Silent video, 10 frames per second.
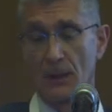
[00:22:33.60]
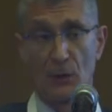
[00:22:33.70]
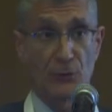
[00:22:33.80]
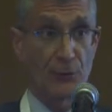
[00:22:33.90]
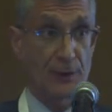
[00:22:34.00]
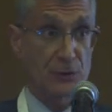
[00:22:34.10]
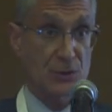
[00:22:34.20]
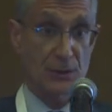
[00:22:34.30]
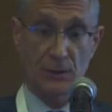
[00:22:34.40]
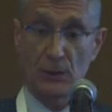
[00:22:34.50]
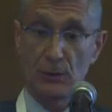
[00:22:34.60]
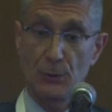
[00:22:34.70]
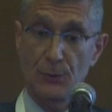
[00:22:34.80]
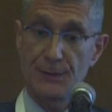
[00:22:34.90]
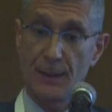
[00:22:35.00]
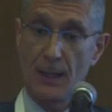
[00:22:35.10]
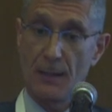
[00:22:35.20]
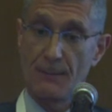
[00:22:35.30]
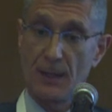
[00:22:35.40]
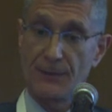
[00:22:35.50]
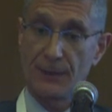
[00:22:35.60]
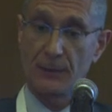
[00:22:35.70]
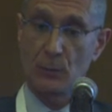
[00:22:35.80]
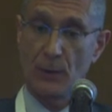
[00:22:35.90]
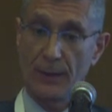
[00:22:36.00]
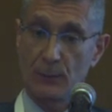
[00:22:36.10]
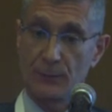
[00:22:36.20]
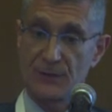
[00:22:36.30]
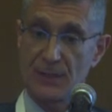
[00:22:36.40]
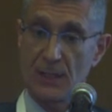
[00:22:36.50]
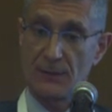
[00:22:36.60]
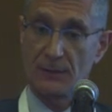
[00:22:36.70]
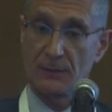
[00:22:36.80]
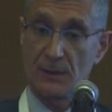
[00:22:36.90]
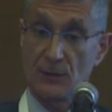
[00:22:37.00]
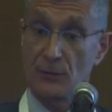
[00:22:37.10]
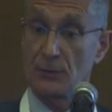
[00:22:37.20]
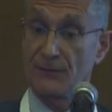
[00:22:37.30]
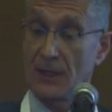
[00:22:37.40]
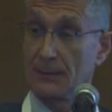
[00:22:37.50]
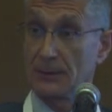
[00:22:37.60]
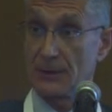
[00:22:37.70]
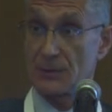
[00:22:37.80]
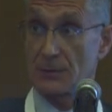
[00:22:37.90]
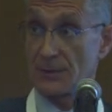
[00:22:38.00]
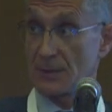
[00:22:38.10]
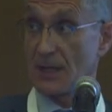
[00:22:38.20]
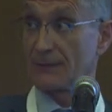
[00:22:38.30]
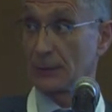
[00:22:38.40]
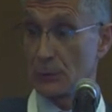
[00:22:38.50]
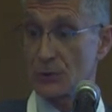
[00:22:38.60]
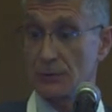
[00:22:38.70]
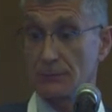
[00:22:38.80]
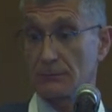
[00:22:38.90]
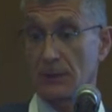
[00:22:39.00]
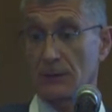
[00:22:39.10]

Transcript: So I think just to conclude, I think I could say that the thulium fiber laser is an evolution,